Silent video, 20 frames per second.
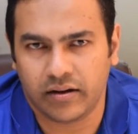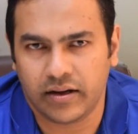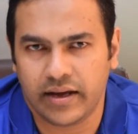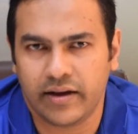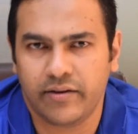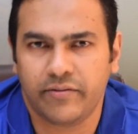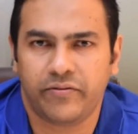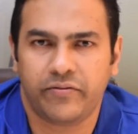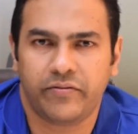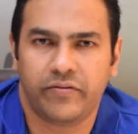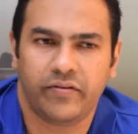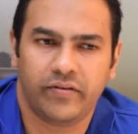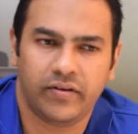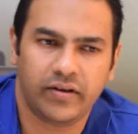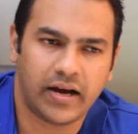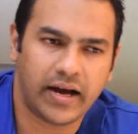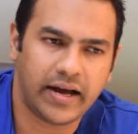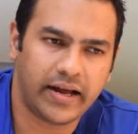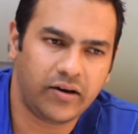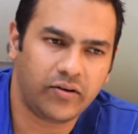If
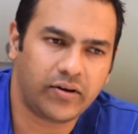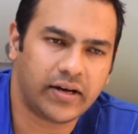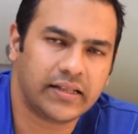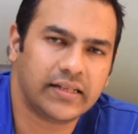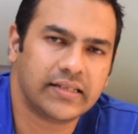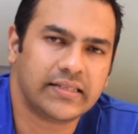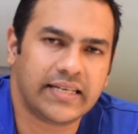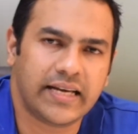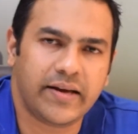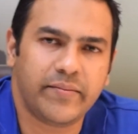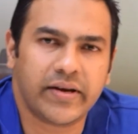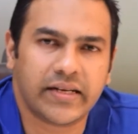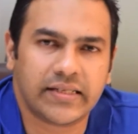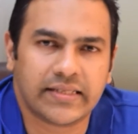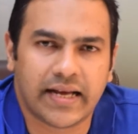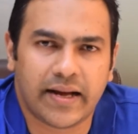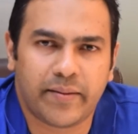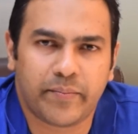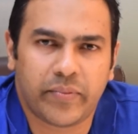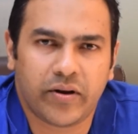I look at the same
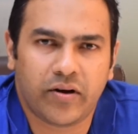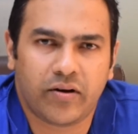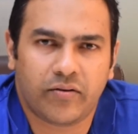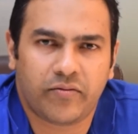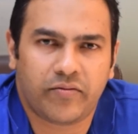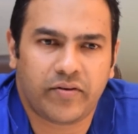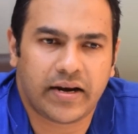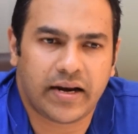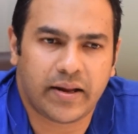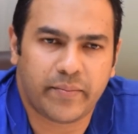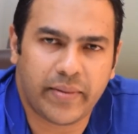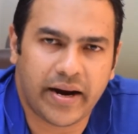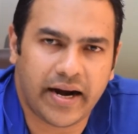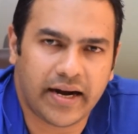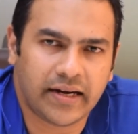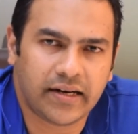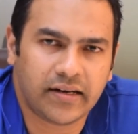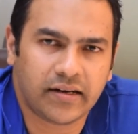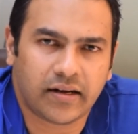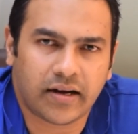example of an
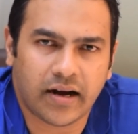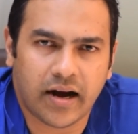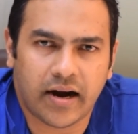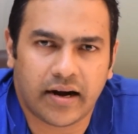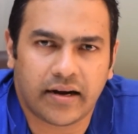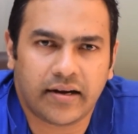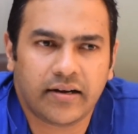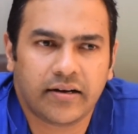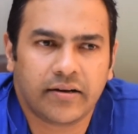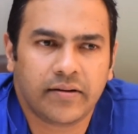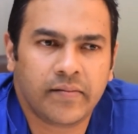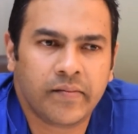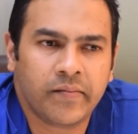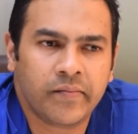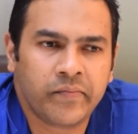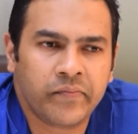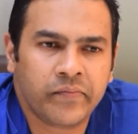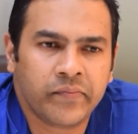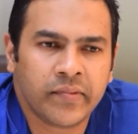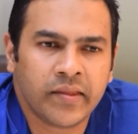abandoned cart,
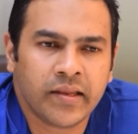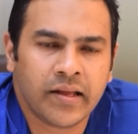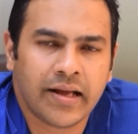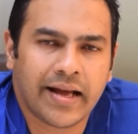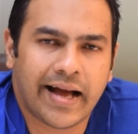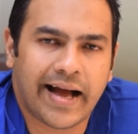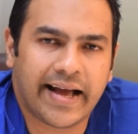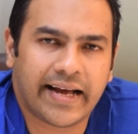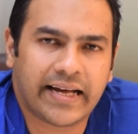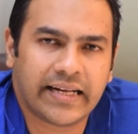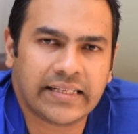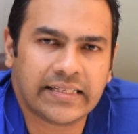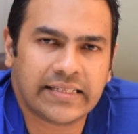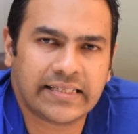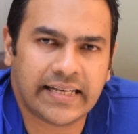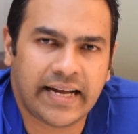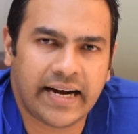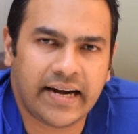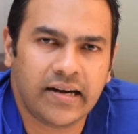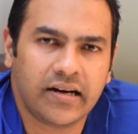I can
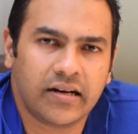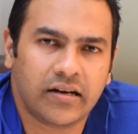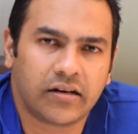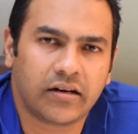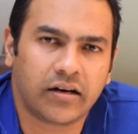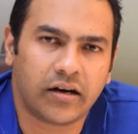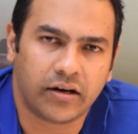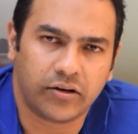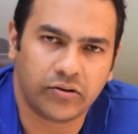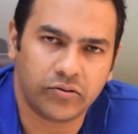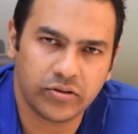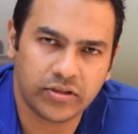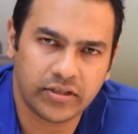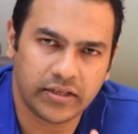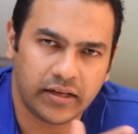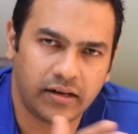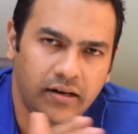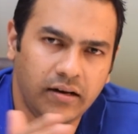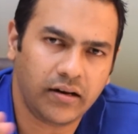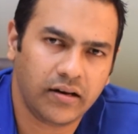send a
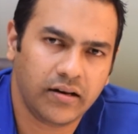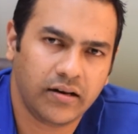carousel